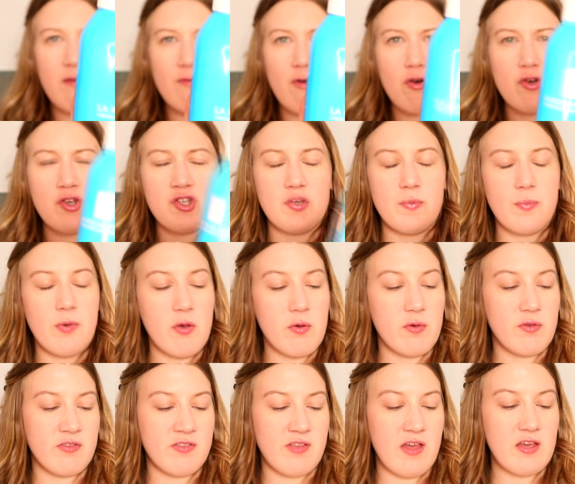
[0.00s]

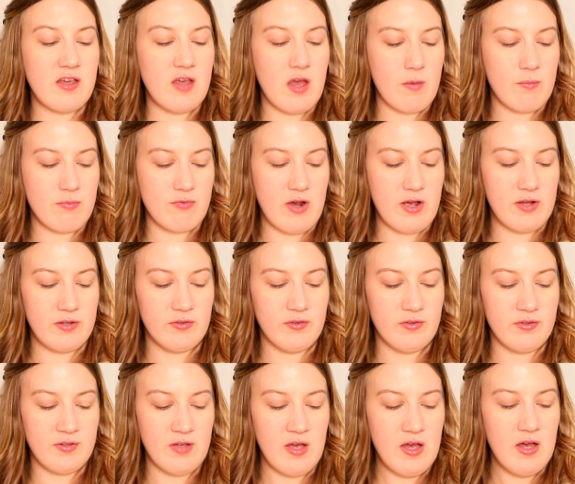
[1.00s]
Roche-Posay
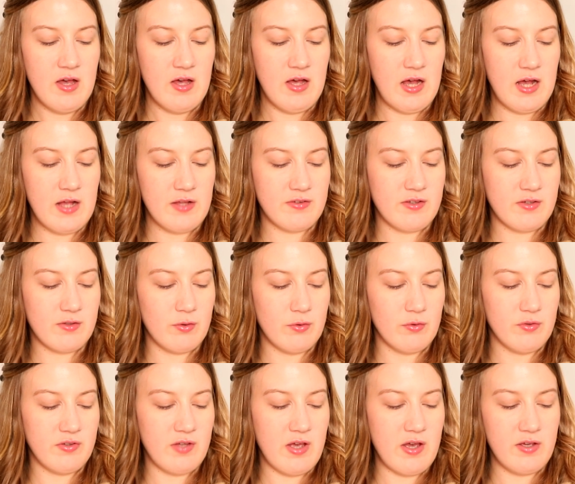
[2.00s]
brand and it
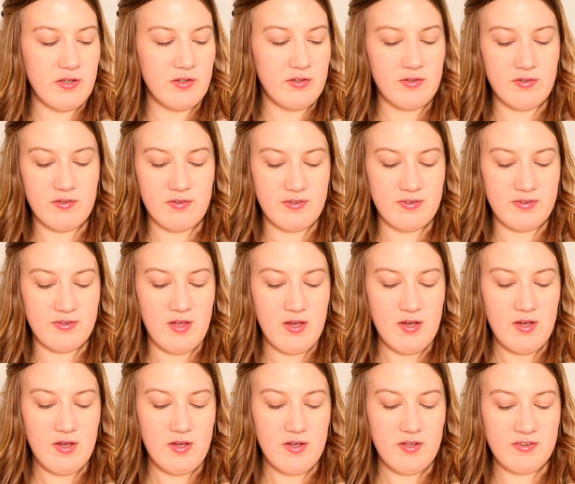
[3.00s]
contains
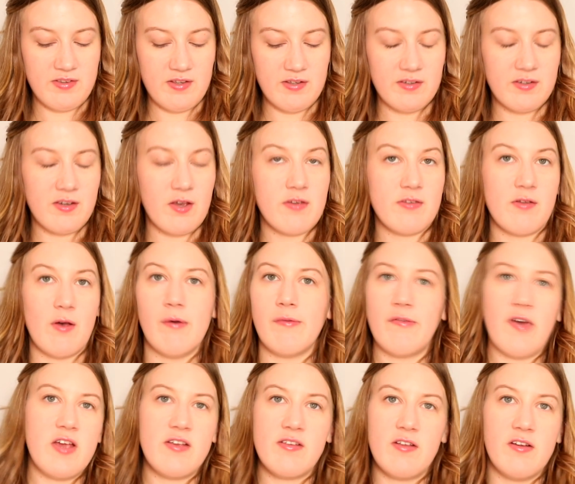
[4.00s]
zinc
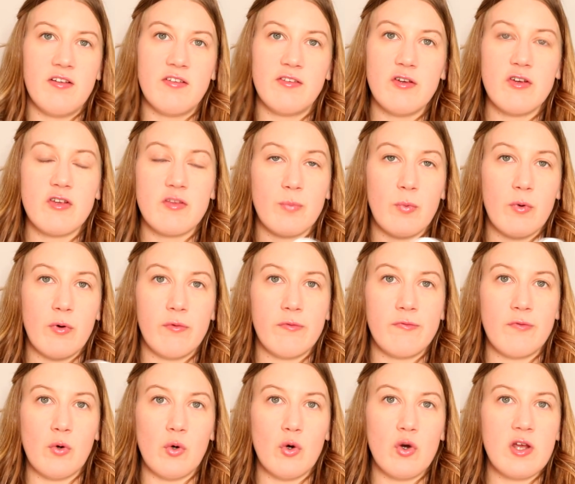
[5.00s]
sulfate and is suitable
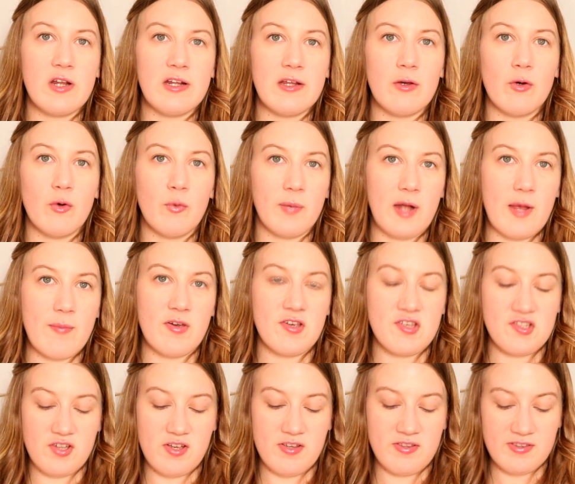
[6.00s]
for oily or
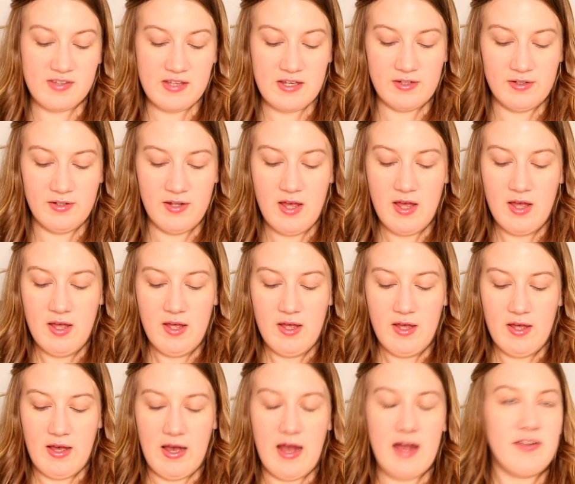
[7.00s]
blemished skin,
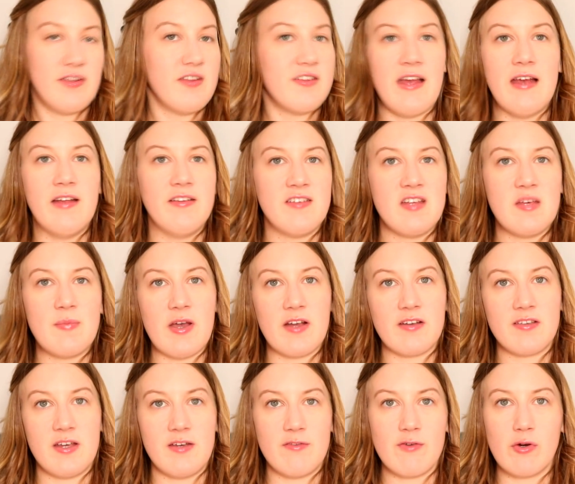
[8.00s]
and it's
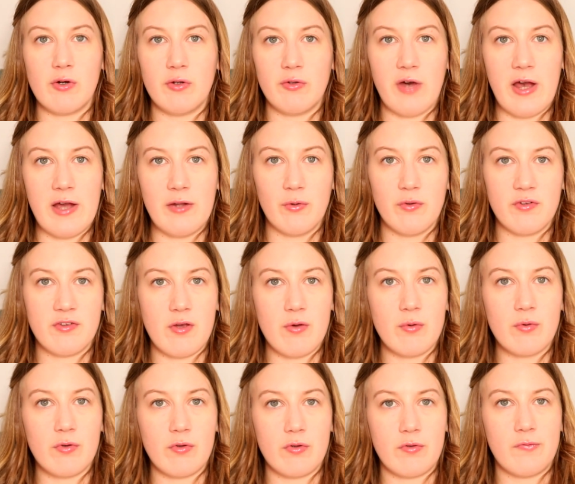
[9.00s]
antibacterial and
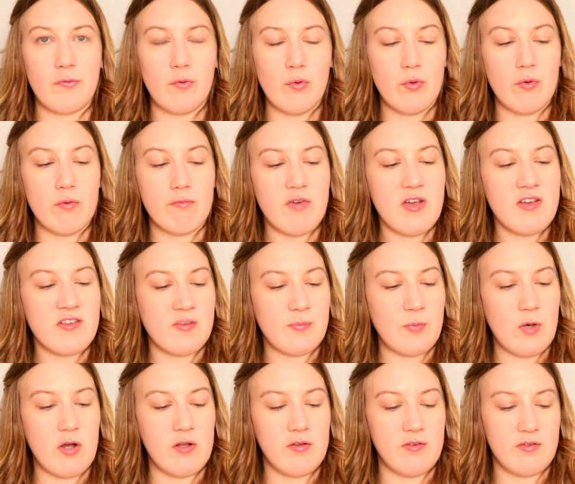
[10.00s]
also good for razor
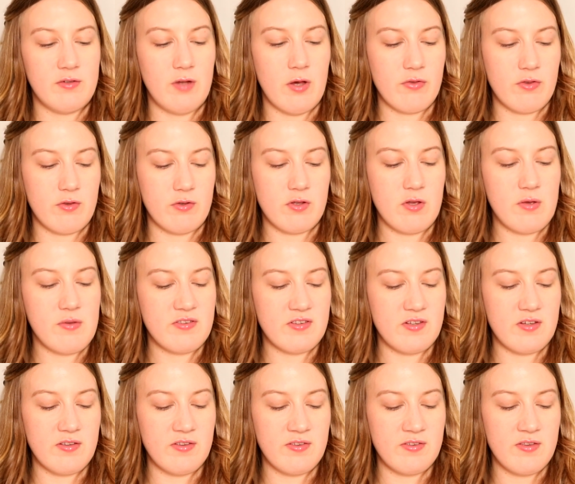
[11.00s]
burns and other
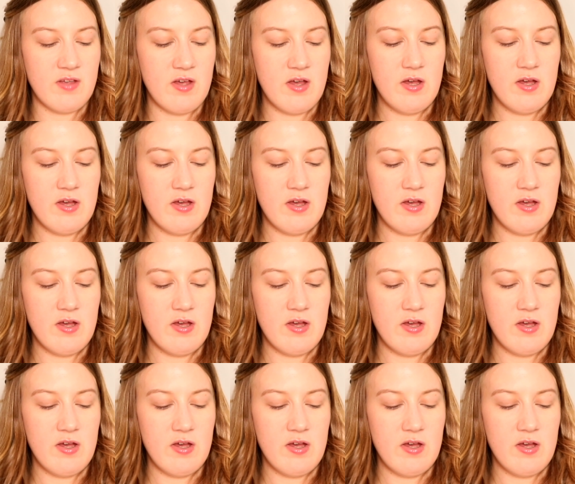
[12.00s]
uses.